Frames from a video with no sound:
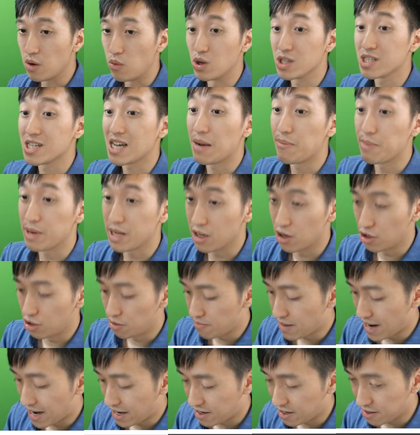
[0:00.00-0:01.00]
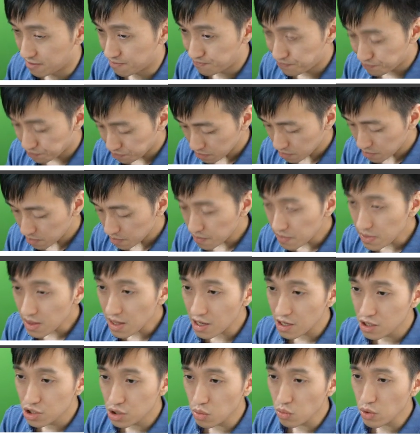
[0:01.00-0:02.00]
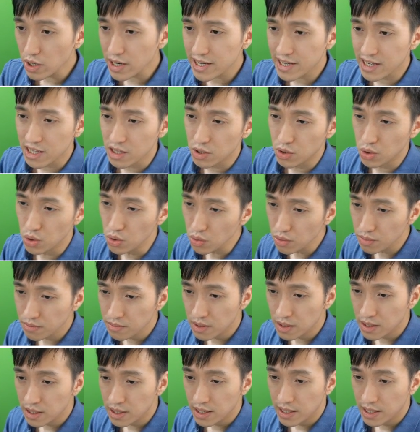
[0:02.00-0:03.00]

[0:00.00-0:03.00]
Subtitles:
what's happening on the back end. So what I can do